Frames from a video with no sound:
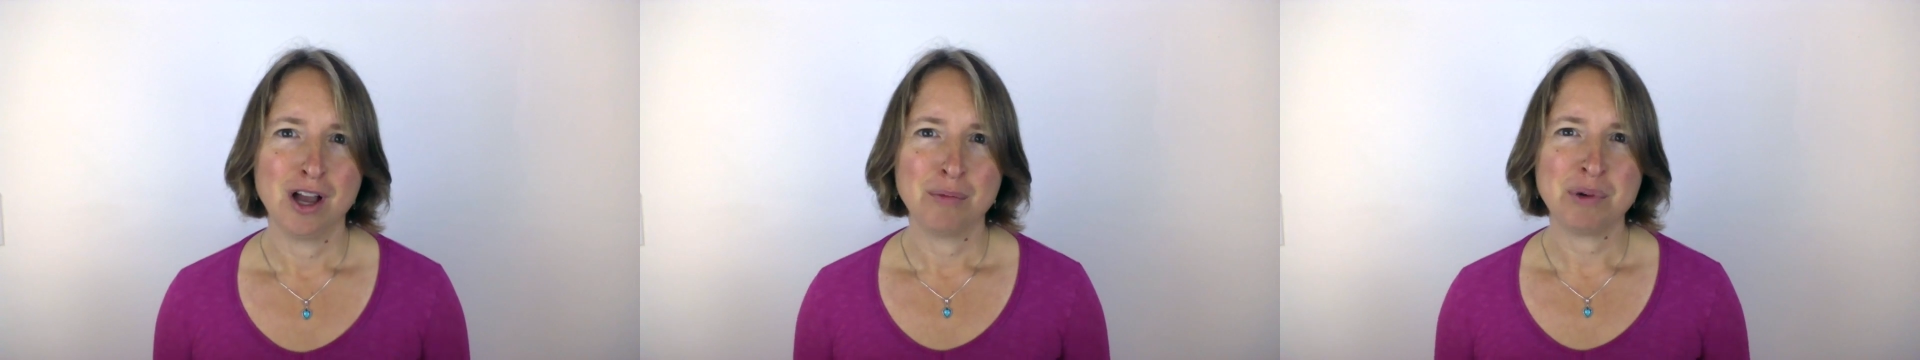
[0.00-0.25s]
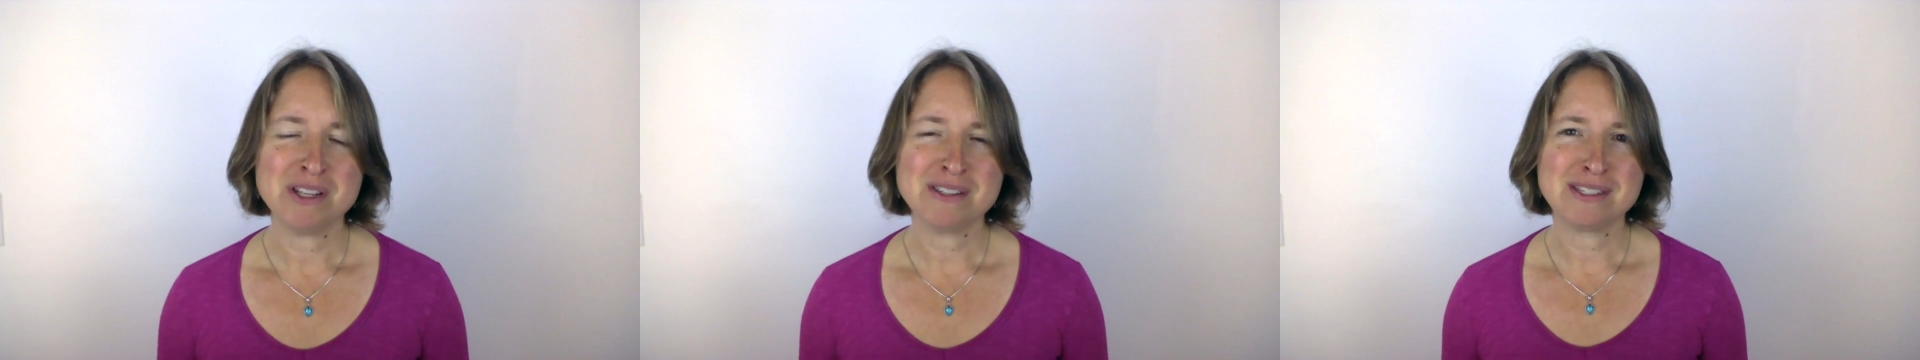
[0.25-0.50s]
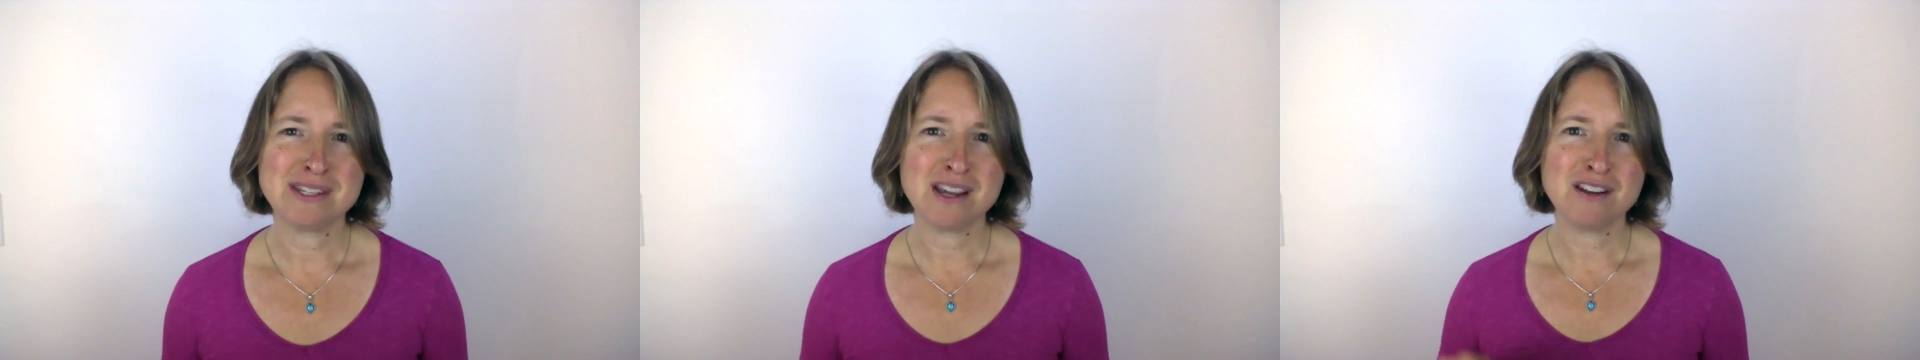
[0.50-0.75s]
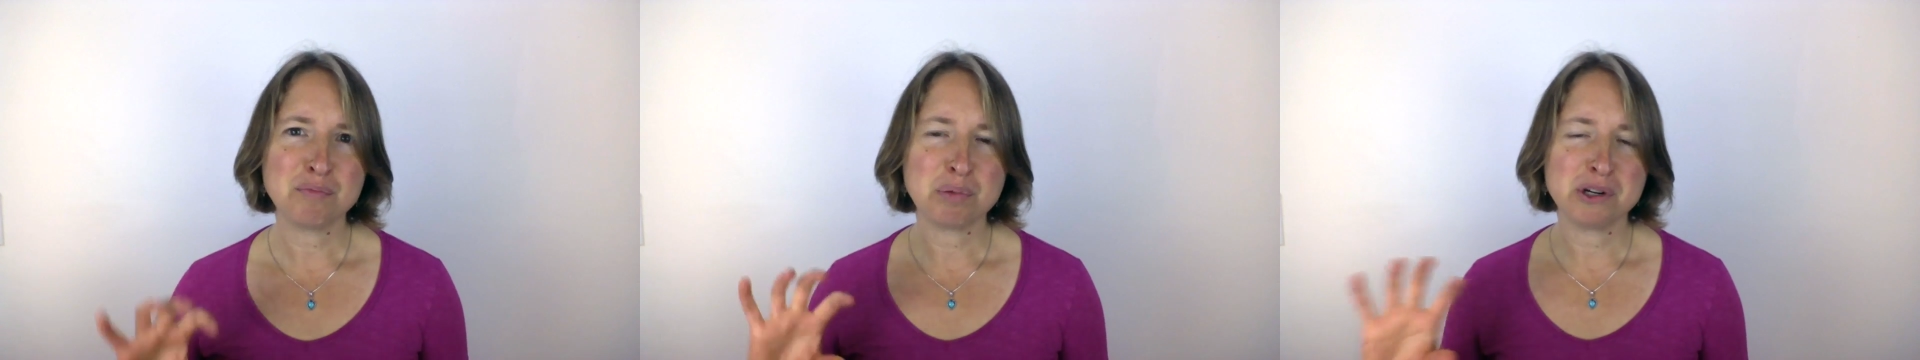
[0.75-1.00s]
But instead
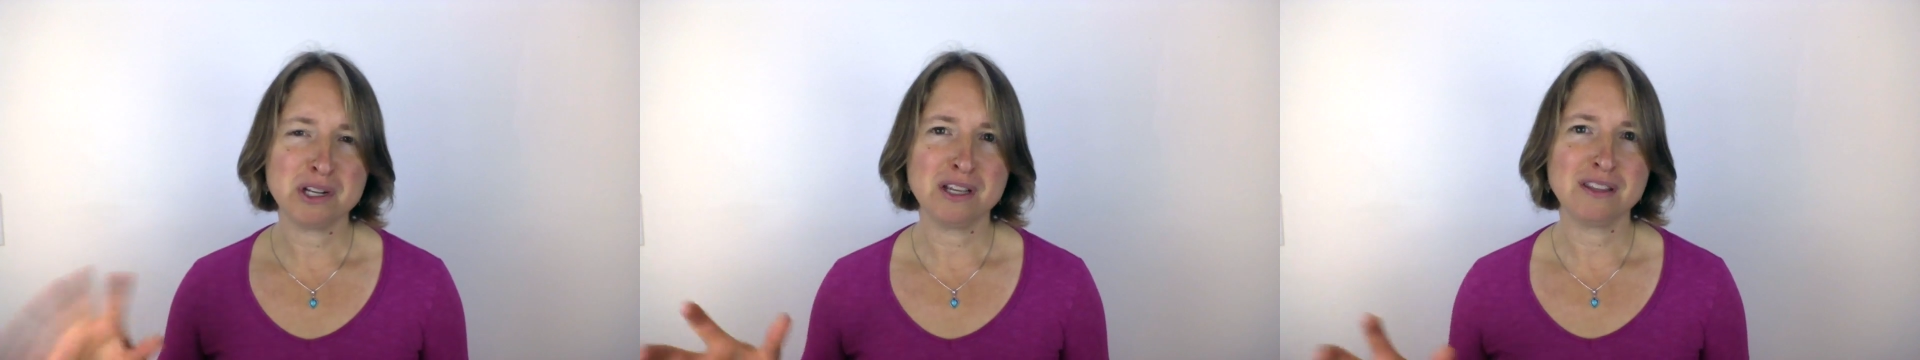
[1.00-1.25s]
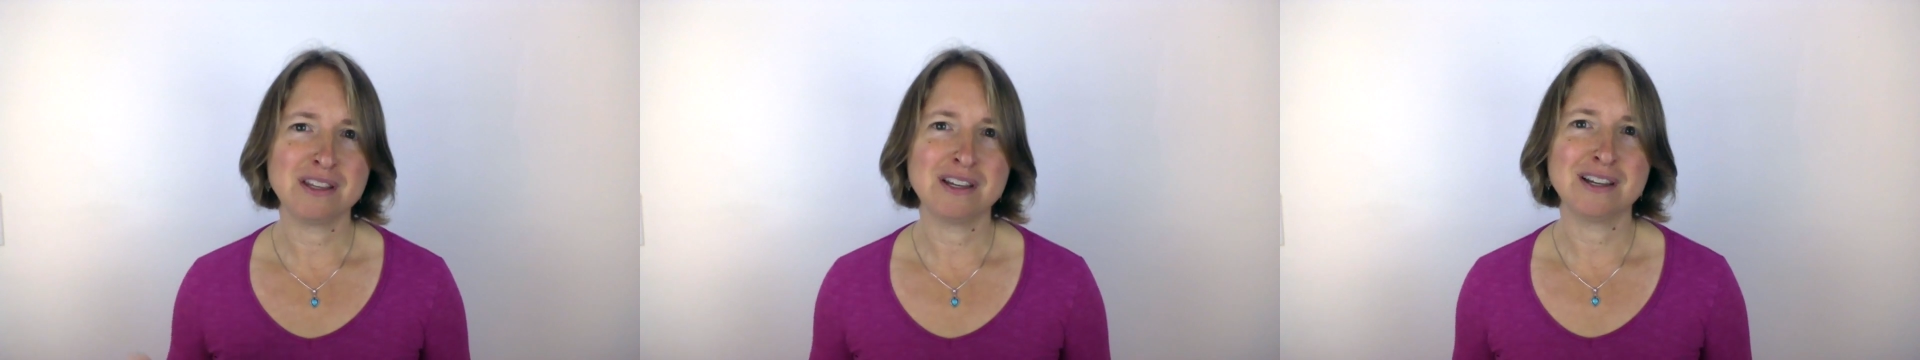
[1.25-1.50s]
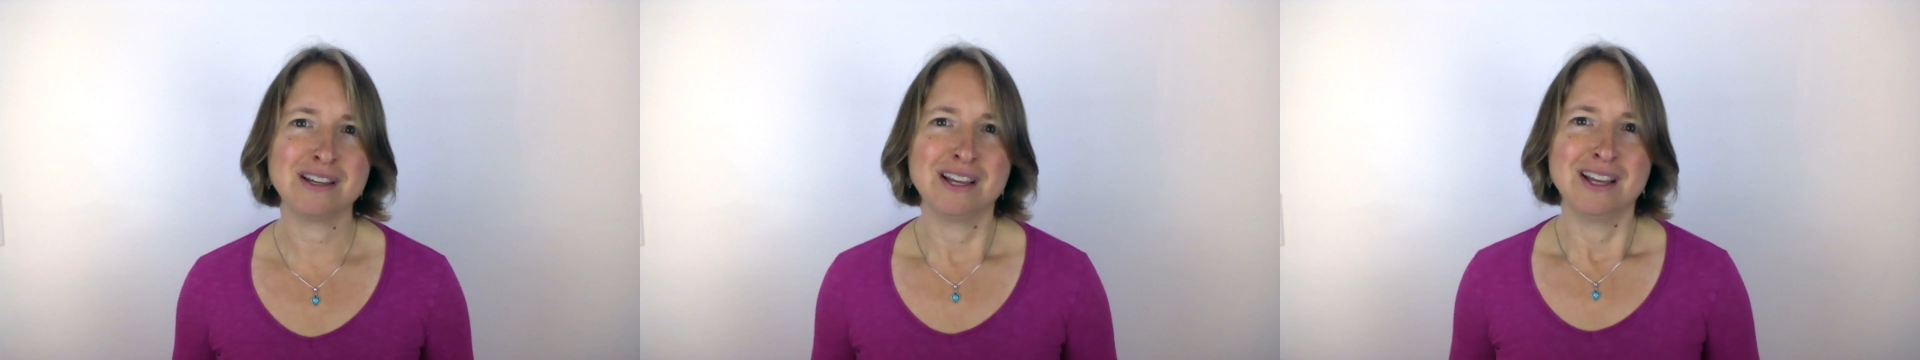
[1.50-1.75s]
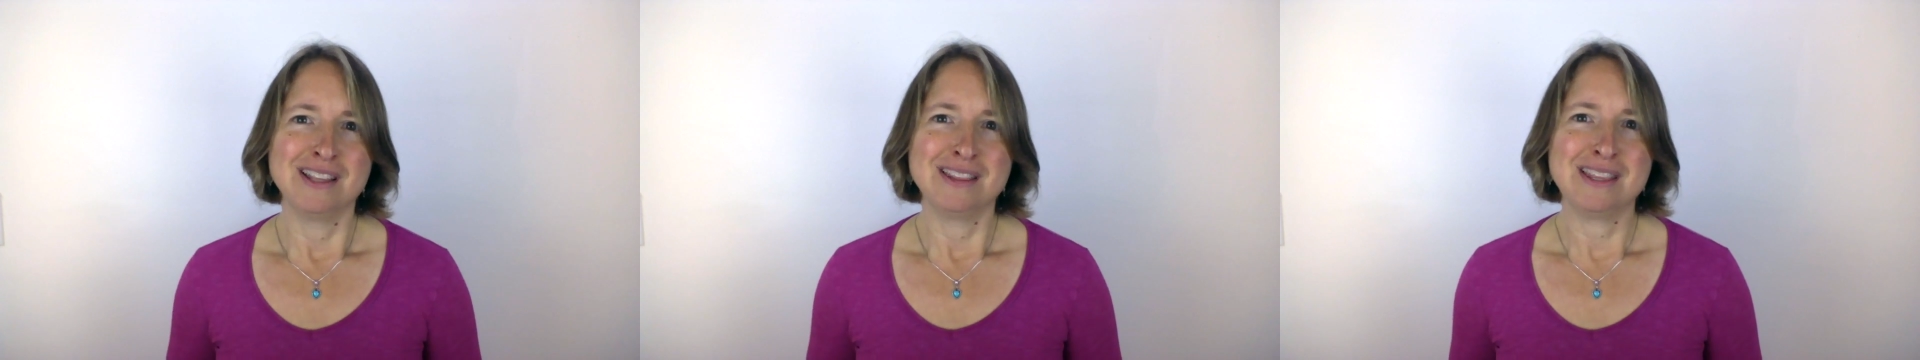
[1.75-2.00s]
of putting the
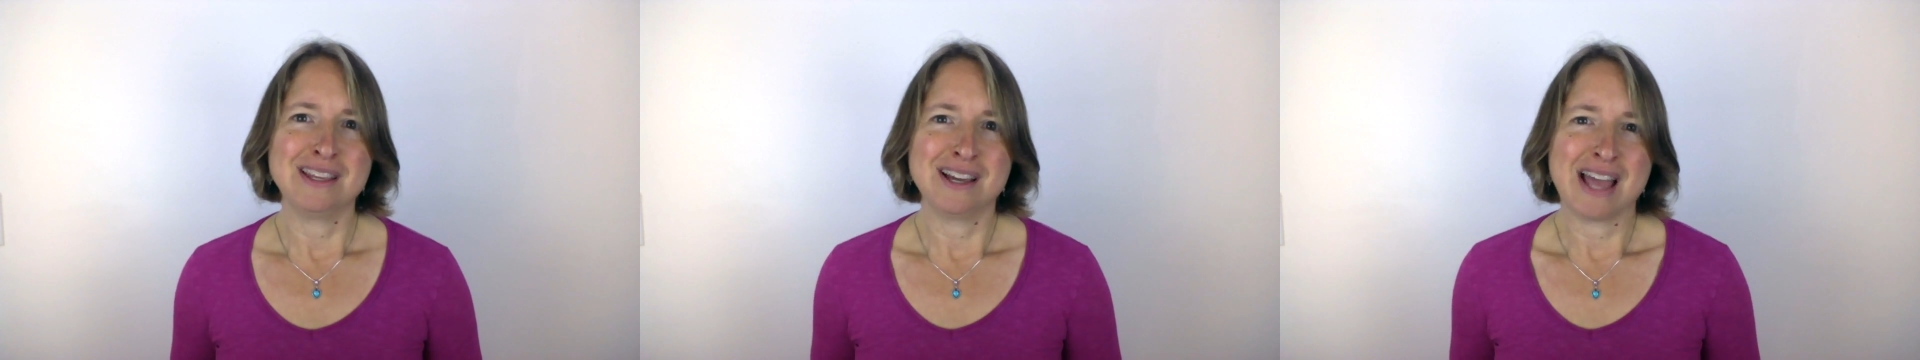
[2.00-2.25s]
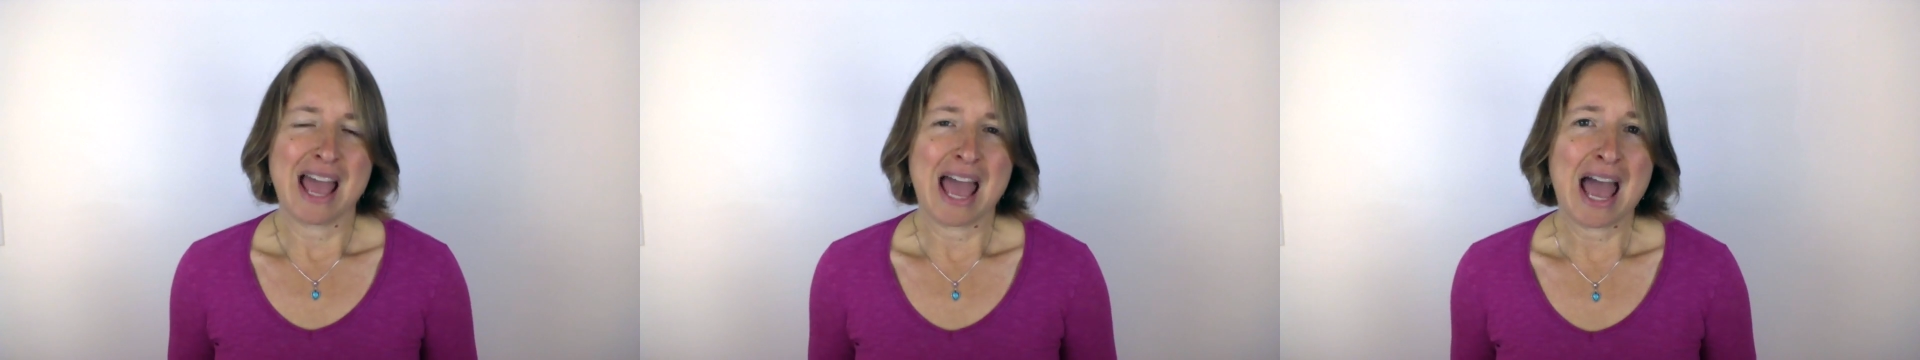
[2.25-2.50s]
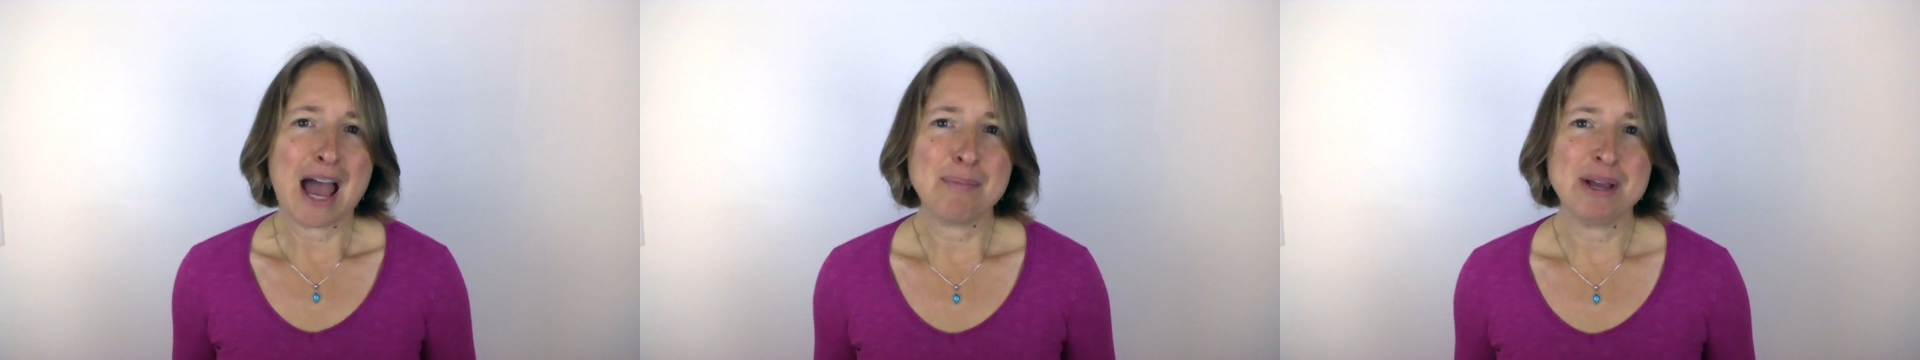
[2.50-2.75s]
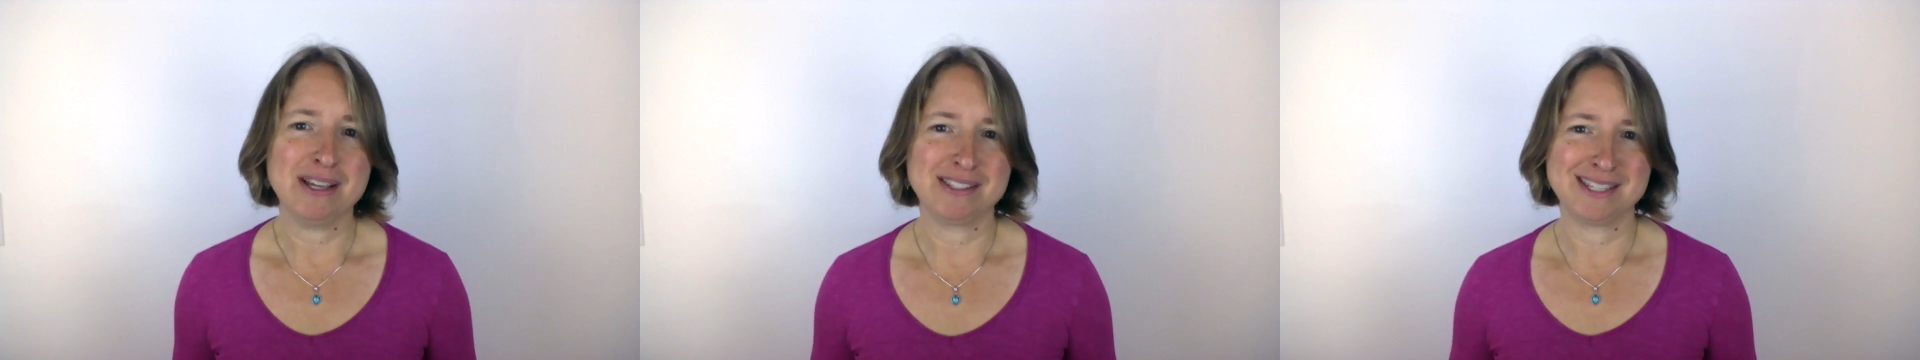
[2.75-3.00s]
habits,